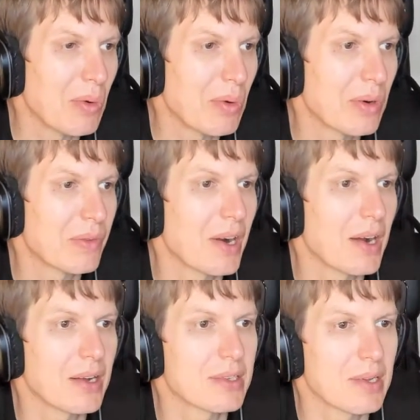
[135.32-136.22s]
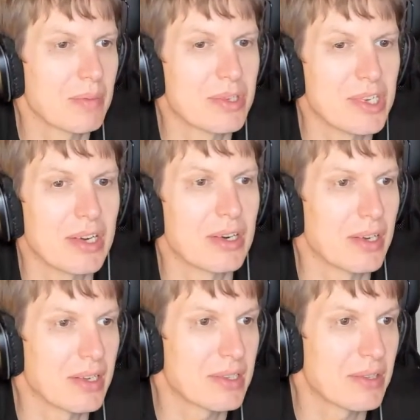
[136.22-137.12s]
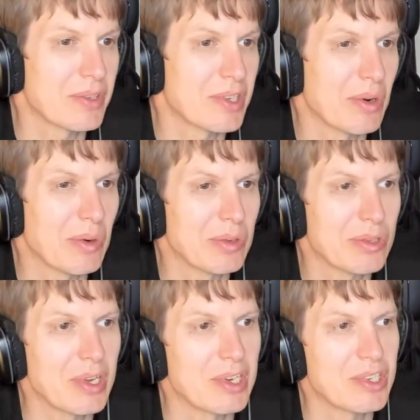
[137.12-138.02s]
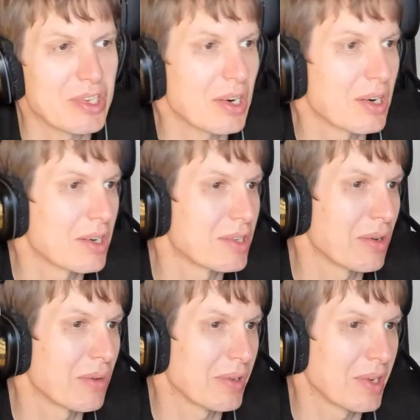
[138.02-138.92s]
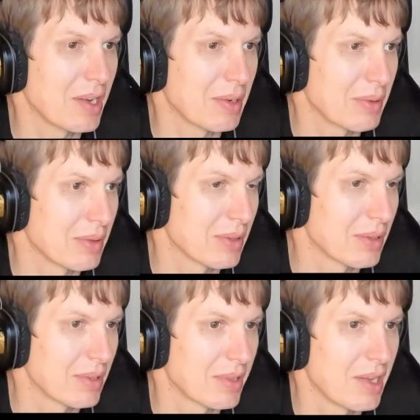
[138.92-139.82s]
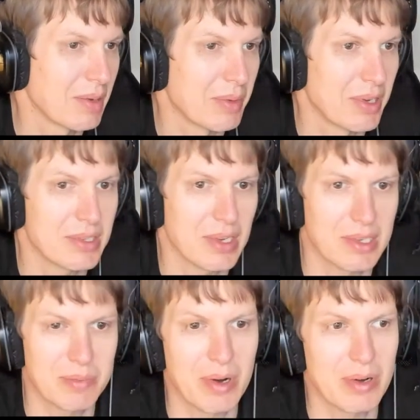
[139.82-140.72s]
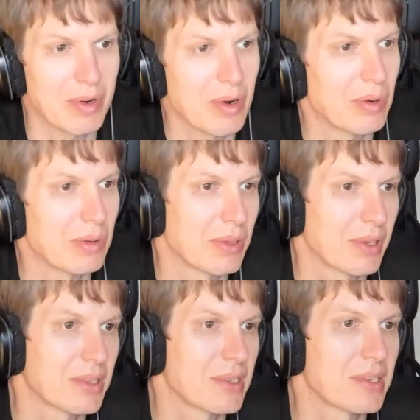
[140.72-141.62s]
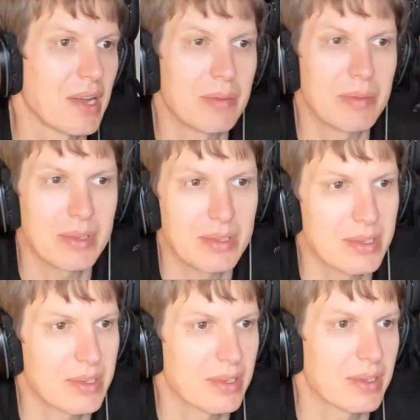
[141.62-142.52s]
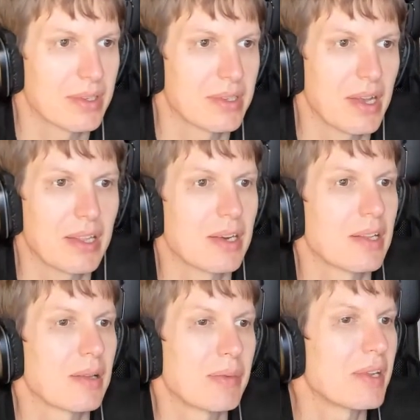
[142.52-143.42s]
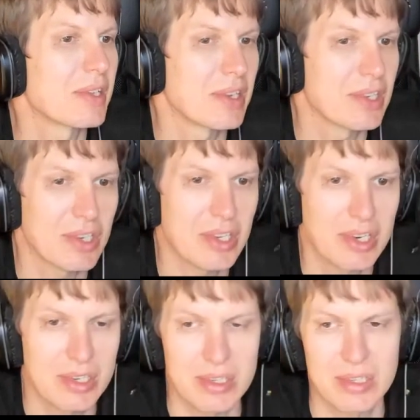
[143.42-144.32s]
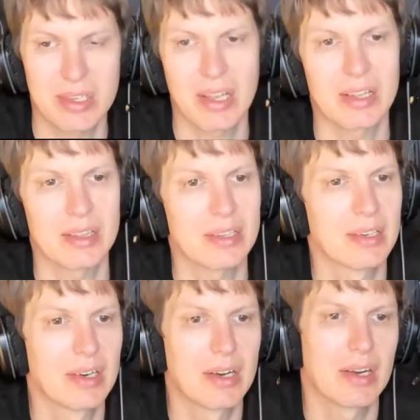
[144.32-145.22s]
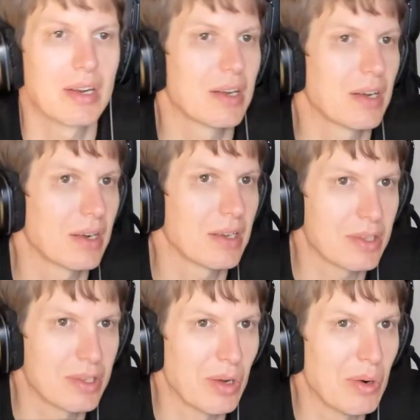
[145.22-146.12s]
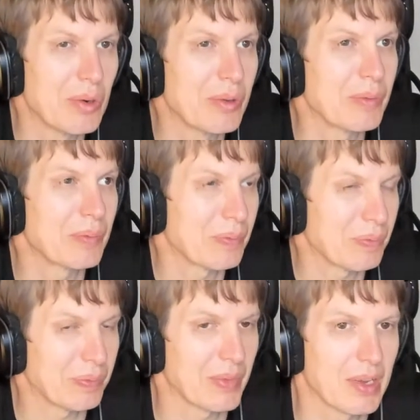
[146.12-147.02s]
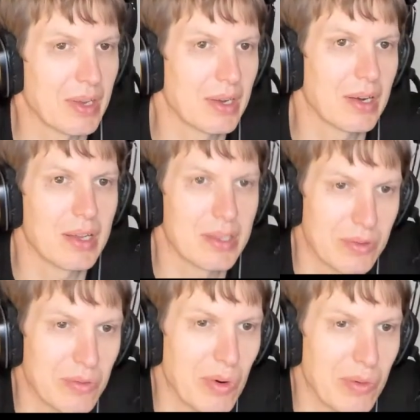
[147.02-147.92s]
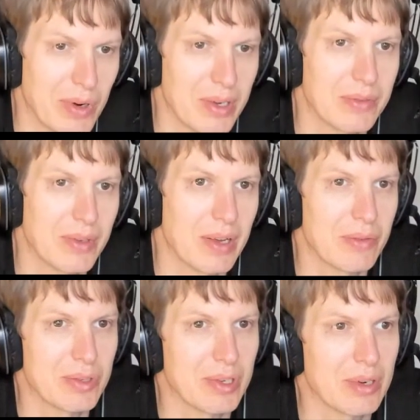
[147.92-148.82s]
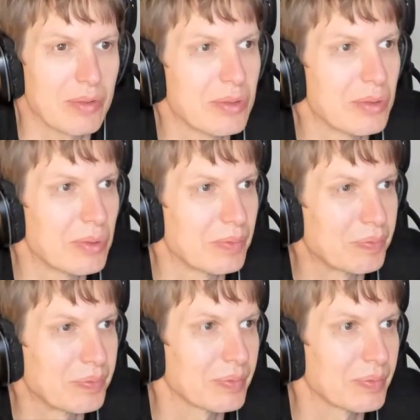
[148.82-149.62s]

or there are some generalists which are also in charge of a data uh, database as a part of a whole, like sysadmins, uh, site reliability engineers, and uh, so on and, mm, and so forth. Right? We have this kind of two